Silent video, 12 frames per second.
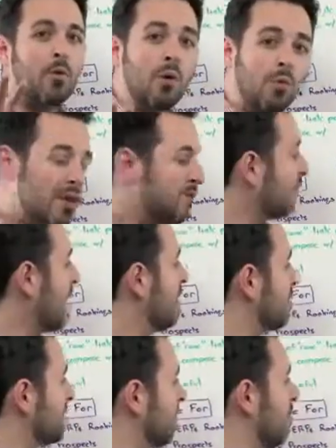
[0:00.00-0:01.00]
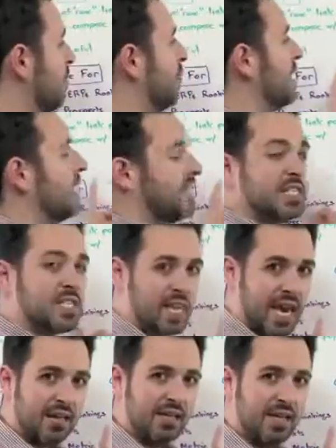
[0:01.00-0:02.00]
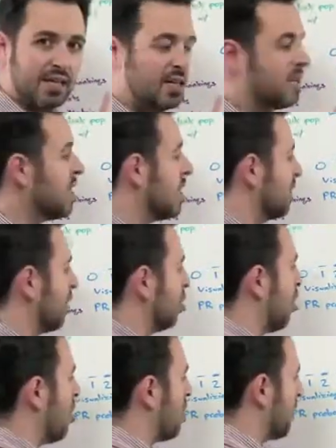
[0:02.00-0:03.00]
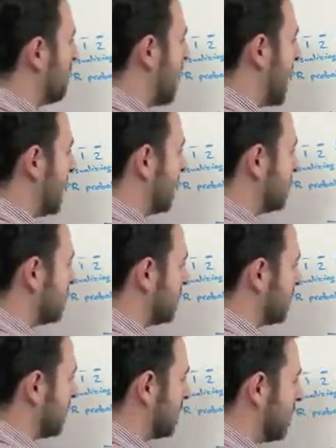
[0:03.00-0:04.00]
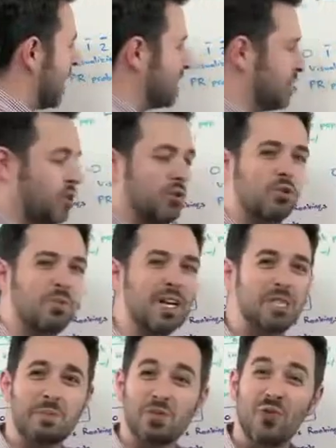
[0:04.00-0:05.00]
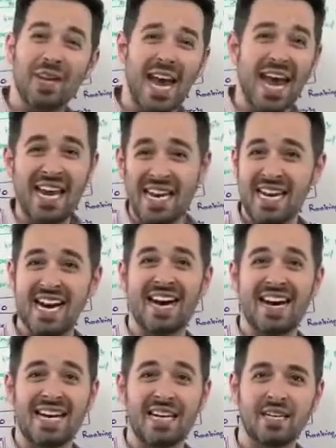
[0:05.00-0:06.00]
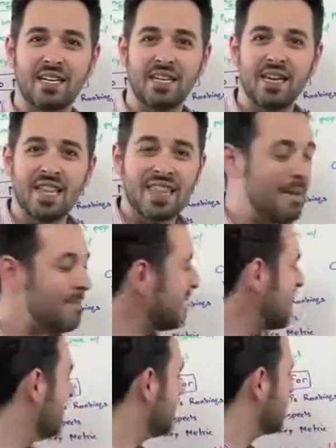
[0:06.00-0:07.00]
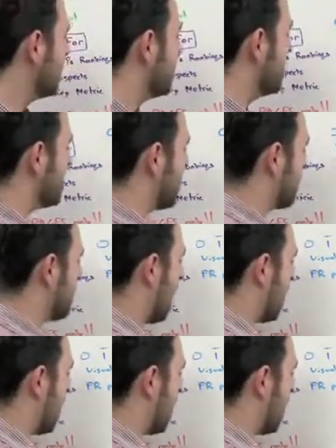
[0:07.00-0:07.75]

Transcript: what we've found is that when we need to scale it, the log base is not 2, but it's between 8 and 9. That means that